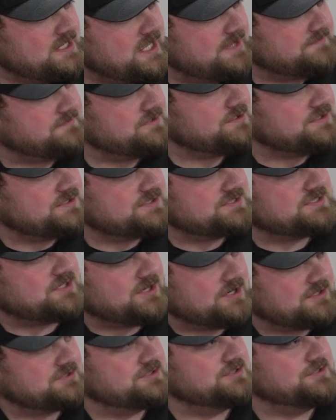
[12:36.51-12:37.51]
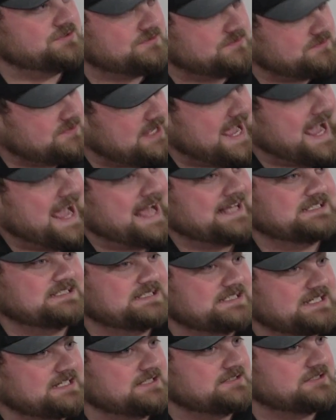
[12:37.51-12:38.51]
if you can start to add
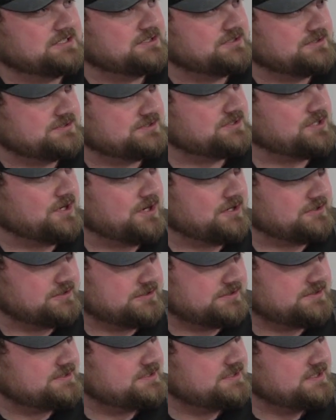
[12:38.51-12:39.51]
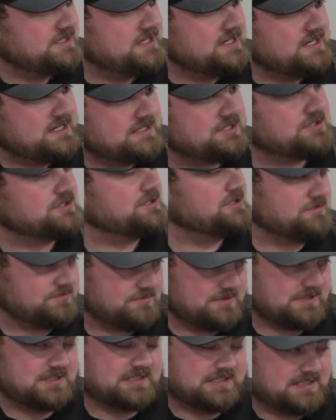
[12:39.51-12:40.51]
zinc to your starters, you're going to
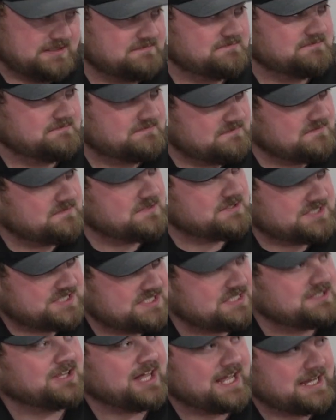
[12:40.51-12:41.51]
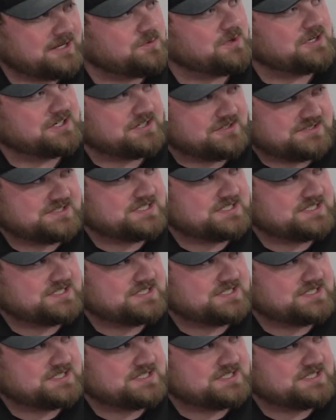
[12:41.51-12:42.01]
really like what you're